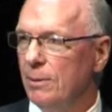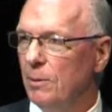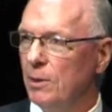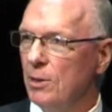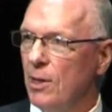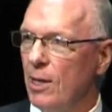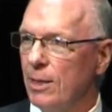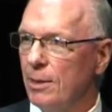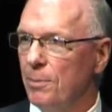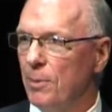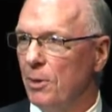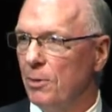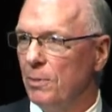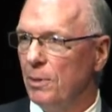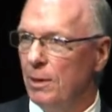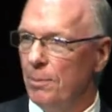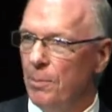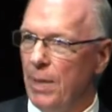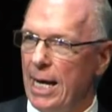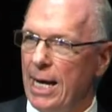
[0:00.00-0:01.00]
We talked about
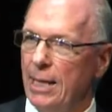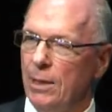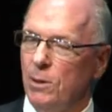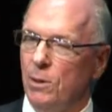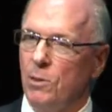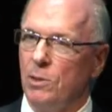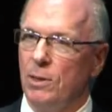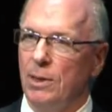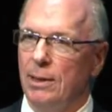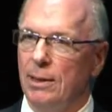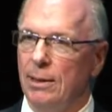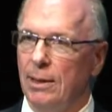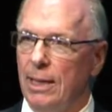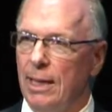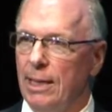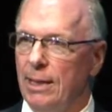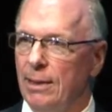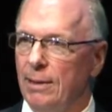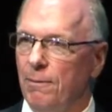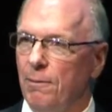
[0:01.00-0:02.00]
the panels and
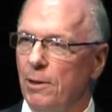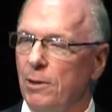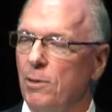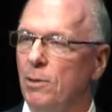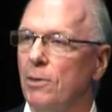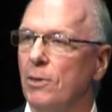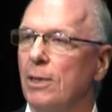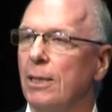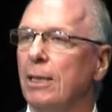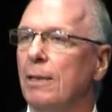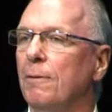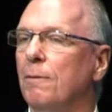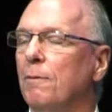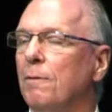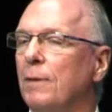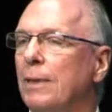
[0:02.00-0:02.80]
efficiency of